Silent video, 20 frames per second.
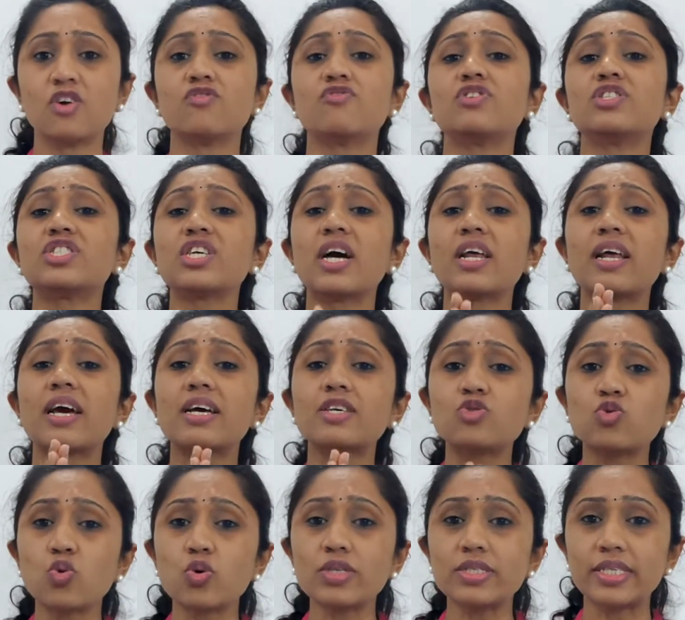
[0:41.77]
which are
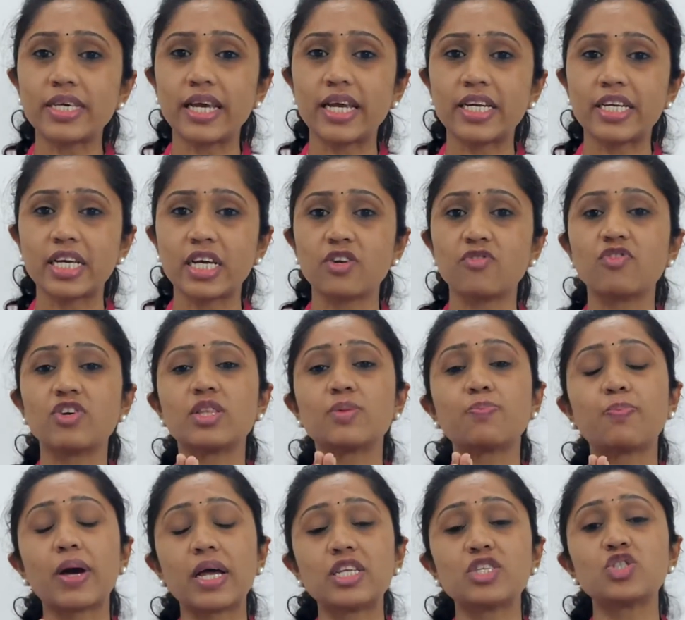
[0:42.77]
associated with
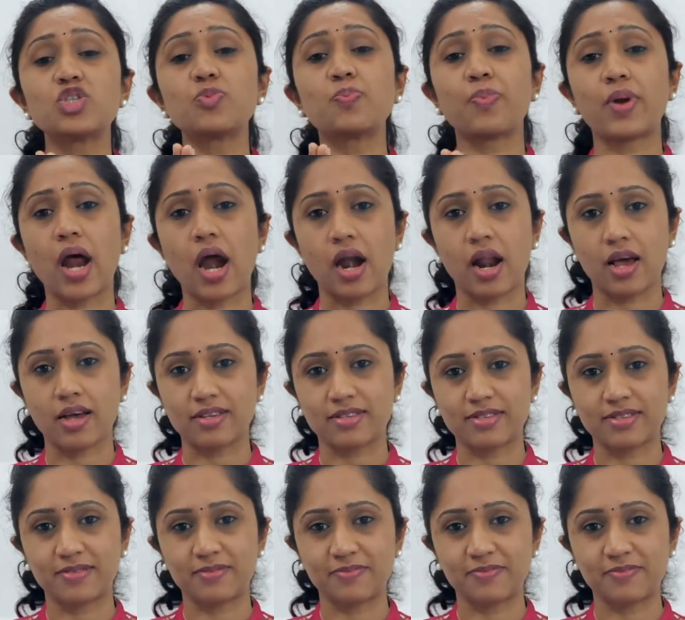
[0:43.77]
Pancha Pranas.